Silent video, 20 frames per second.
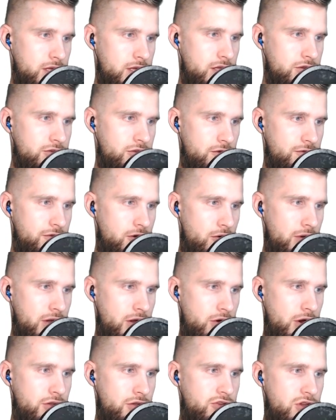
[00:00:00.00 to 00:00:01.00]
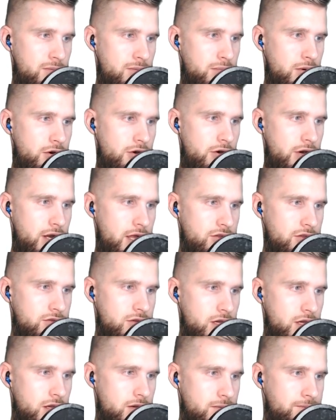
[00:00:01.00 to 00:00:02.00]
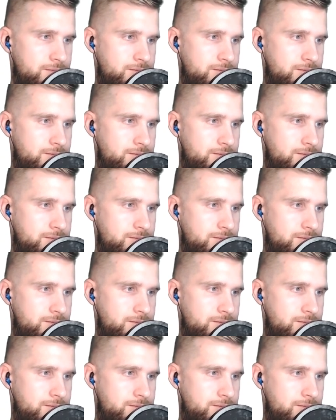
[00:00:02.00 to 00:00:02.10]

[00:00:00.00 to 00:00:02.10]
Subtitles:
into the following. Okay, so you have burn and stake.